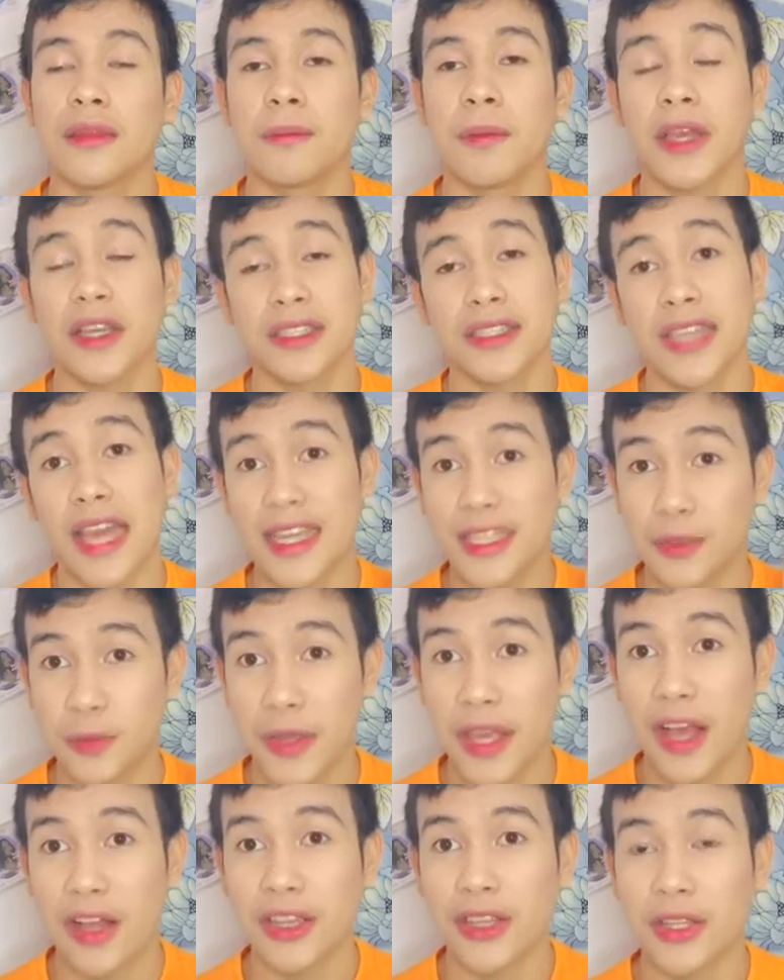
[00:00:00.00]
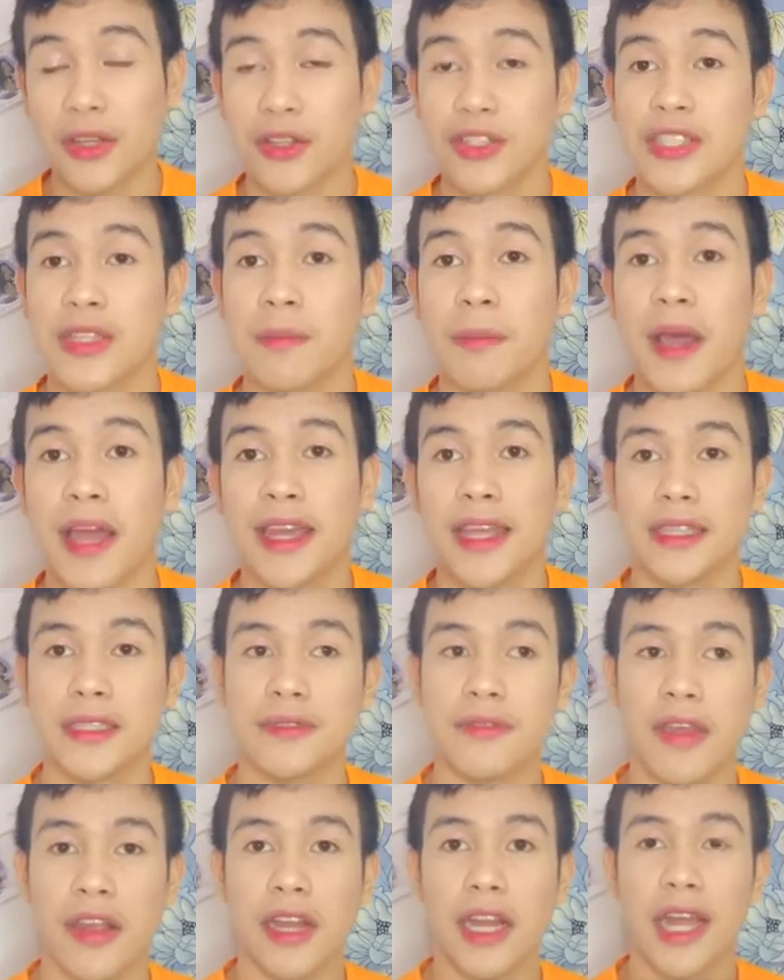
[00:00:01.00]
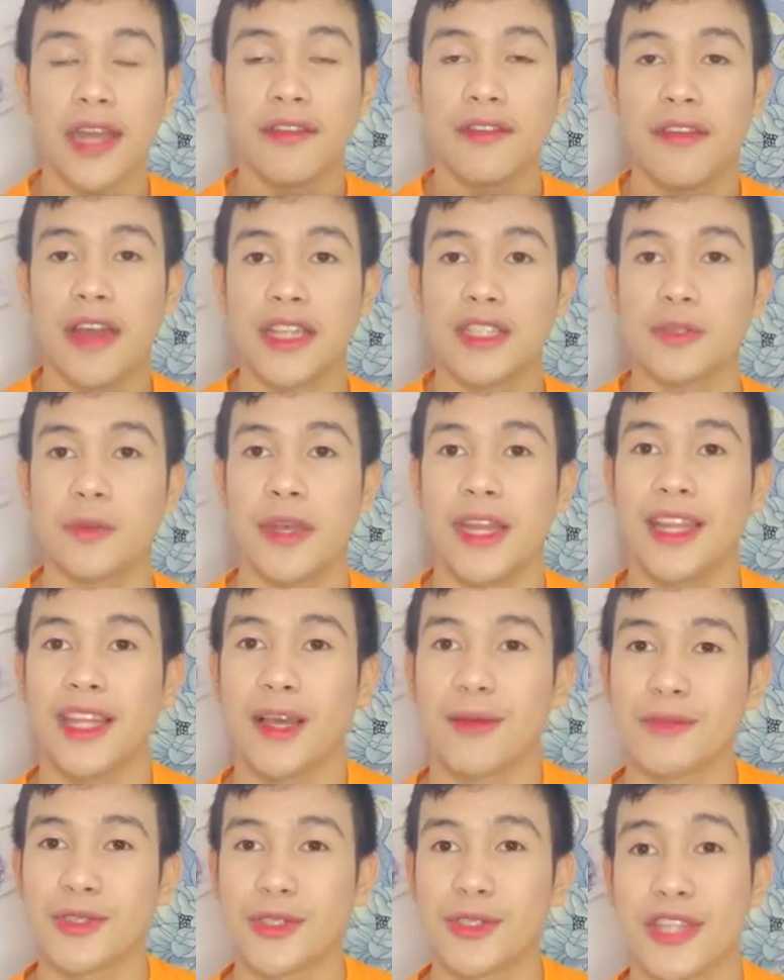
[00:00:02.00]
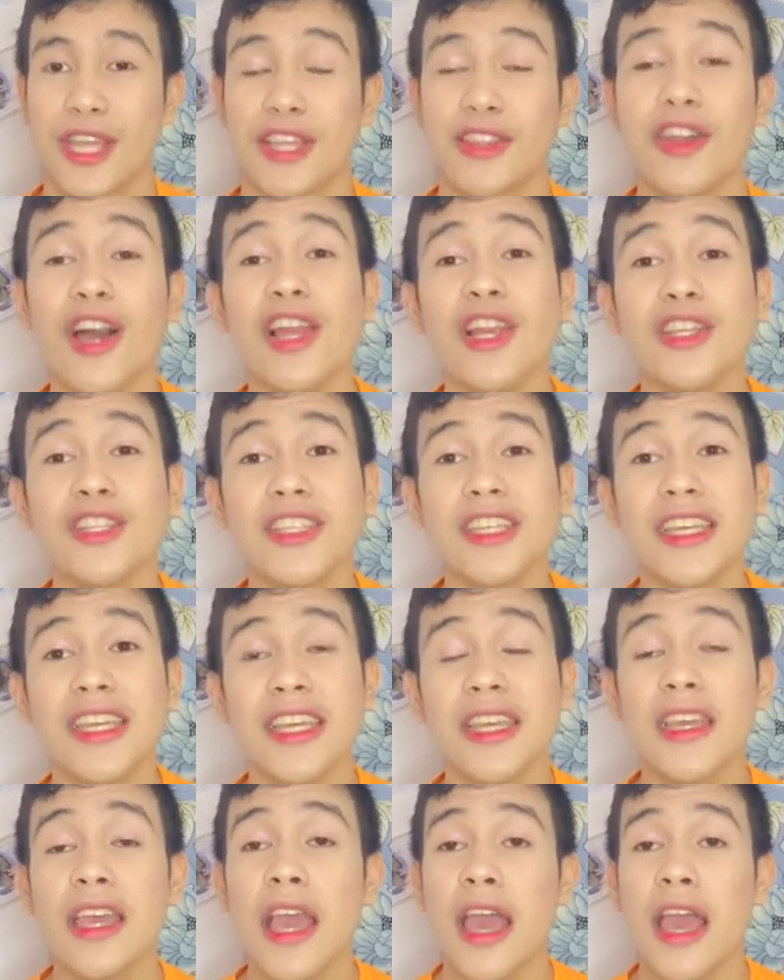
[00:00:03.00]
Because as we all know, Japan is very advanced when it comes to technology,